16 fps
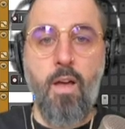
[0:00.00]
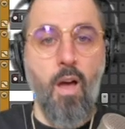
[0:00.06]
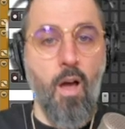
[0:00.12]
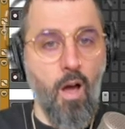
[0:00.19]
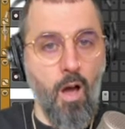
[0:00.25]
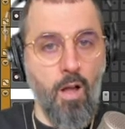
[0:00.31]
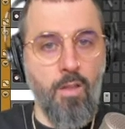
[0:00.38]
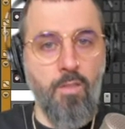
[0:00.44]

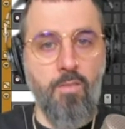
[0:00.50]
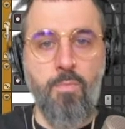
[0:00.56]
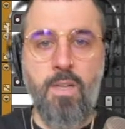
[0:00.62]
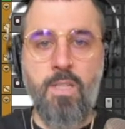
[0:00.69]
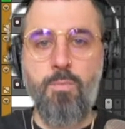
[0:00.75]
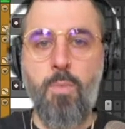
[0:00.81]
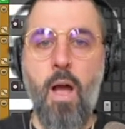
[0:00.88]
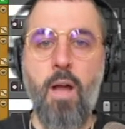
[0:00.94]
all of my
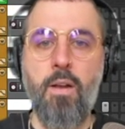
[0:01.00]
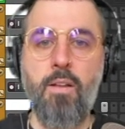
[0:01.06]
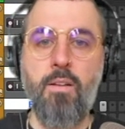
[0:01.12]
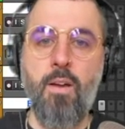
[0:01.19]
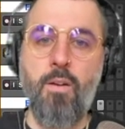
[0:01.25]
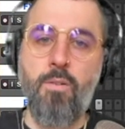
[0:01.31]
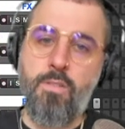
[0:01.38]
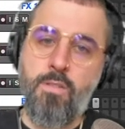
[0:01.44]
spotting
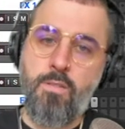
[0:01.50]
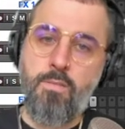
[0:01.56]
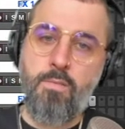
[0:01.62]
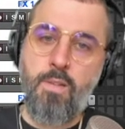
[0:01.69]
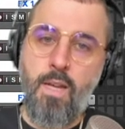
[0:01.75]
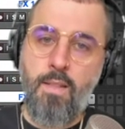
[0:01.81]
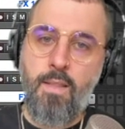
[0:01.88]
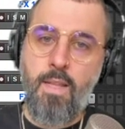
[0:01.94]
notes
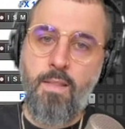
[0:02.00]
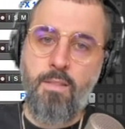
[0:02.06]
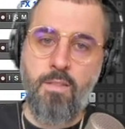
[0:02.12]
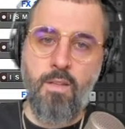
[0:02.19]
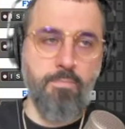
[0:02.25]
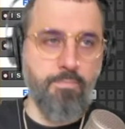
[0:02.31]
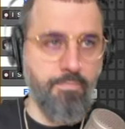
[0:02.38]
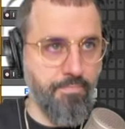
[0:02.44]
and then
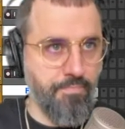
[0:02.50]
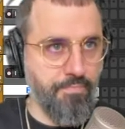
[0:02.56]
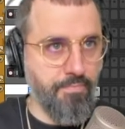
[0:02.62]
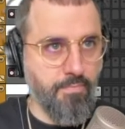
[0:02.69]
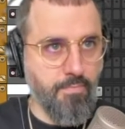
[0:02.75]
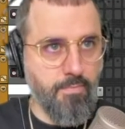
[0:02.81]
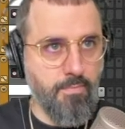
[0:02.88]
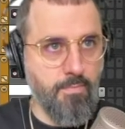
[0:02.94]
some.
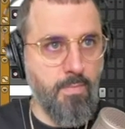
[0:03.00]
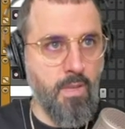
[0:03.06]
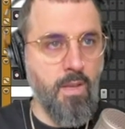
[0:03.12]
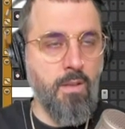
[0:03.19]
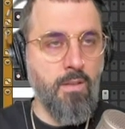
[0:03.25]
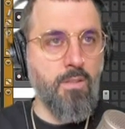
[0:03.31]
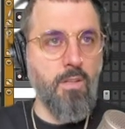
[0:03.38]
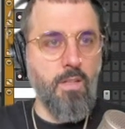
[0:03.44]

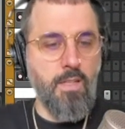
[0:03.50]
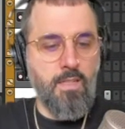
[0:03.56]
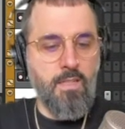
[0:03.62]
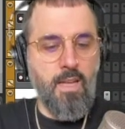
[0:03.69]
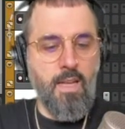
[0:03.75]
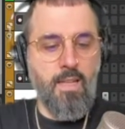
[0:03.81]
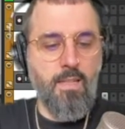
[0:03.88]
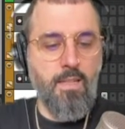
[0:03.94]
So let's
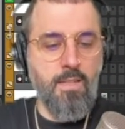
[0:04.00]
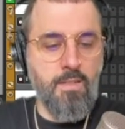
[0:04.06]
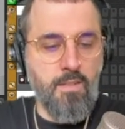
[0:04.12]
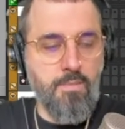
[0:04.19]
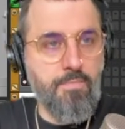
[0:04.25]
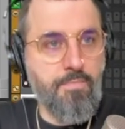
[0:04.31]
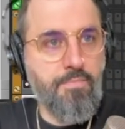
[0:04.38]
take a listen.